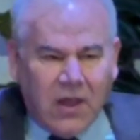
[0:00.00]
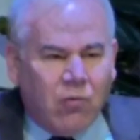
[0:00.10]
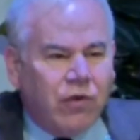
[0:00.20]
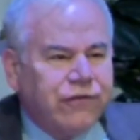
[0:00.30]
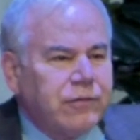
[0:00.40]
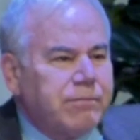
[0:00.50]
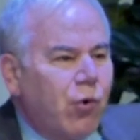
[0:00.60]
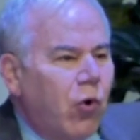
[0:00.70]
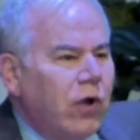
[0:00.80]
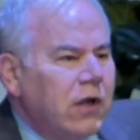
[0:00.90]
What's
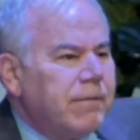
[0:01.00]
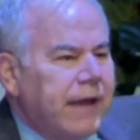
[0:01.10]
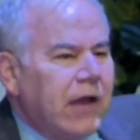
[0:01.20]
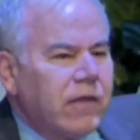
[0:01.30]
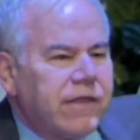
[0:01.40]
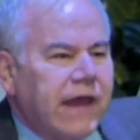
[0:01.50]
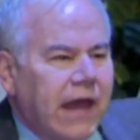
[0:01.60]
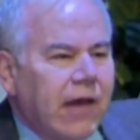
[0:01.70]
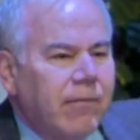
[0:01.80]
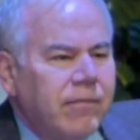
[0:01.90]
important about
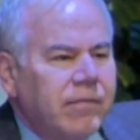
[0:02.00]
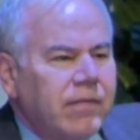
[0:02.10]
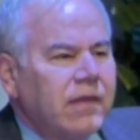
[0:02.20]
them,